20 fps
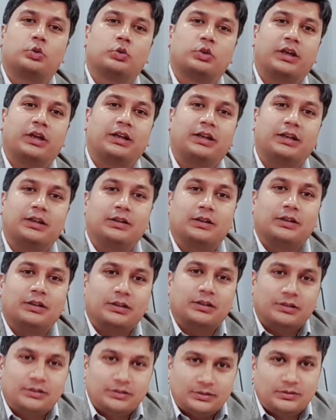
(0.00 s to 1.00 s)
to get in
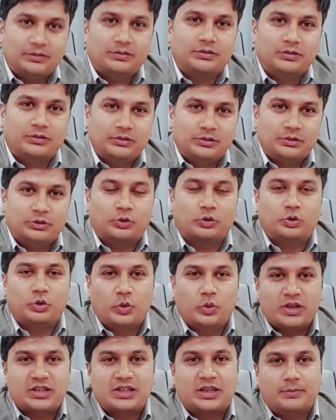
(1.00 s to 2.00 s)
your
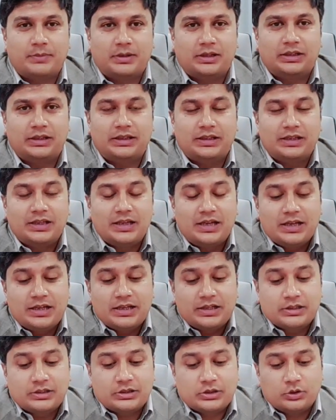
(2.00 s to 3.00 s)
USMLE.
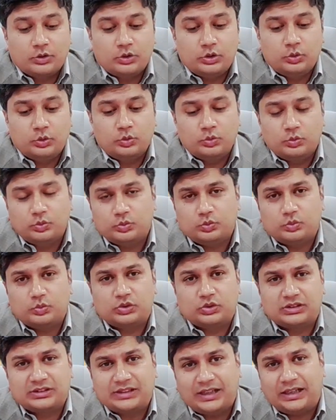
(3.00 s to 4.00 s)
So you
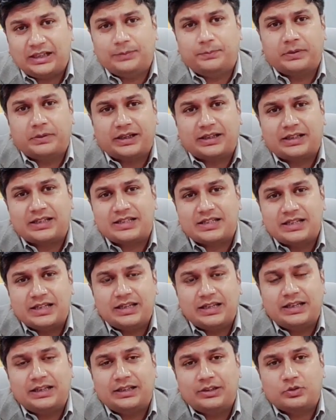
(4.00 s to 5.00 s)
start
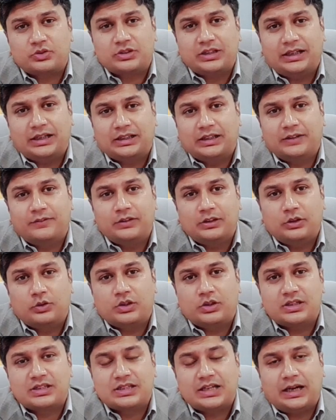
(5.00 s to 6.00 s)
practicing and you start giving
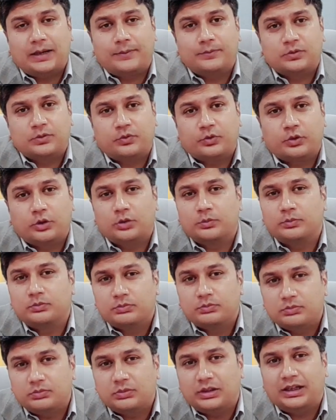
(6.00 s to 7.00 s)
your exams
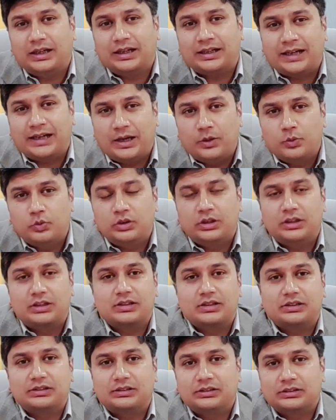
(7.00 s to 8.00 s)
from around
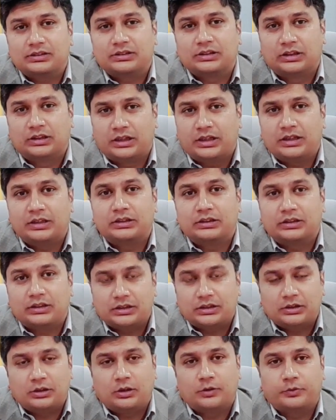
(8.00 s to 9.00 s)
third year
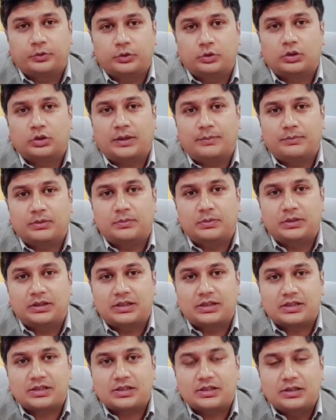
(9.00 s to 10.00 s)
of your
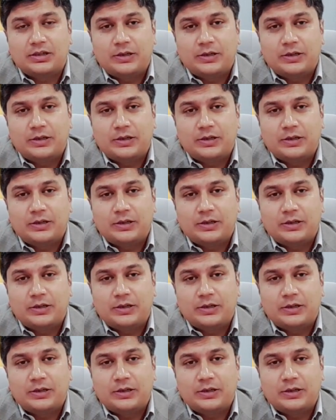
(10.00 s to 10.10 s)
MBBS.